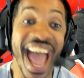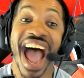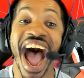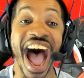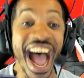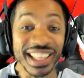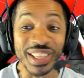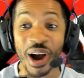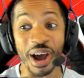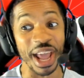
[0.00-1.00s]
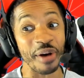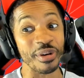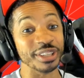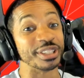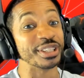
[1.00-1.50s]
I thought it
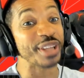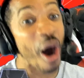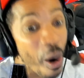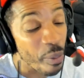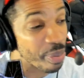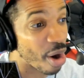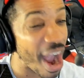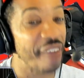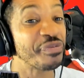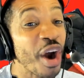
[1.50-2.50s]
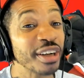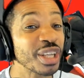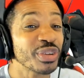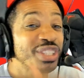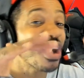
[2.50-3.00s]
was dope, bro. At first, it
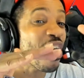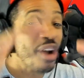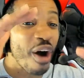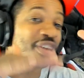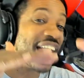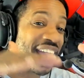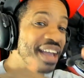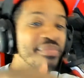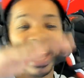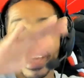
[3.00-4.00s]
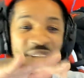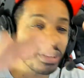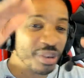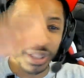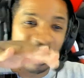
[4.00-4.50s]
was starting off lame. They're
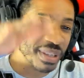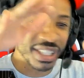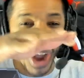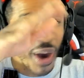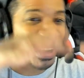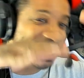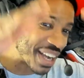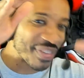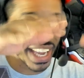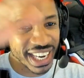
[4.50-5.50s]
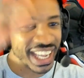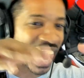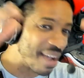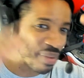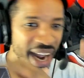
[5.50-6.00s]
doing too much talking. Jeff Keighley,
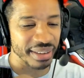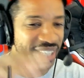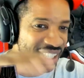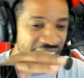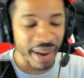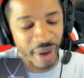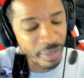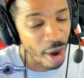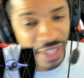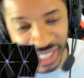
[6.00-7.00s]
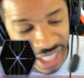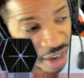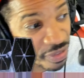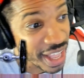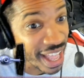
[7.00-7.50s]
Abrams, J J Abrams, all that
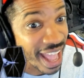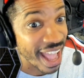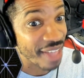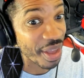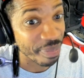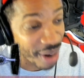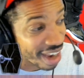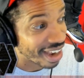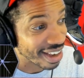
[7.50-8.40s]
stuff. And then, brah,